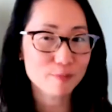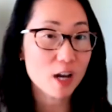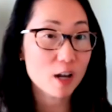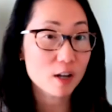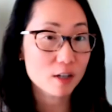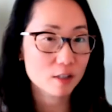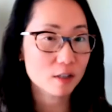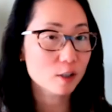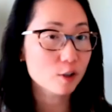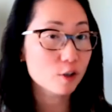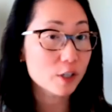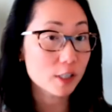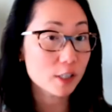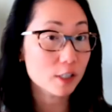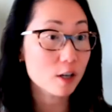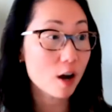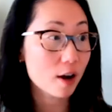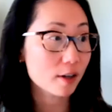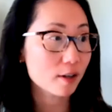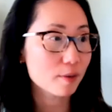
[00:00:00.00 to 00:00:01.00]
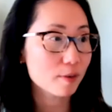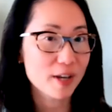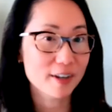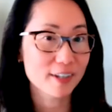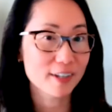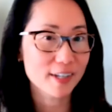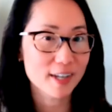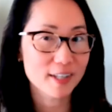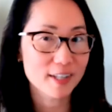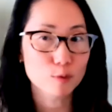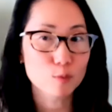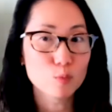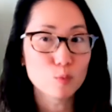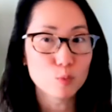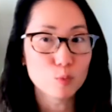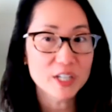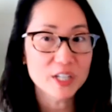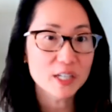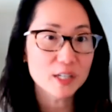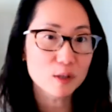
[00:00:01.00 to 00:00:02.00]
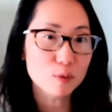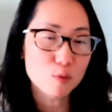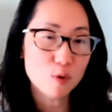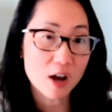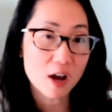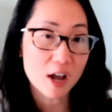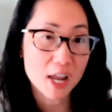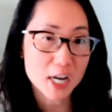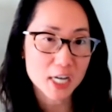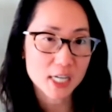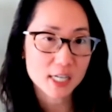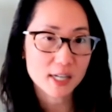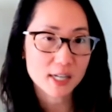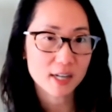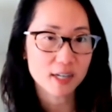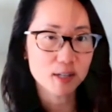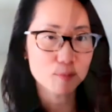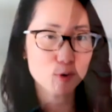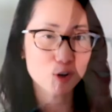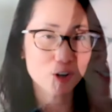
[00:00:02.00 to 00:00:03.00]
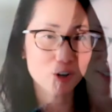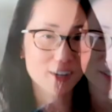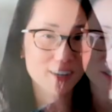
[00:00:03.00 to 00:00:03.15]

not gonna talk about it as we won anymore.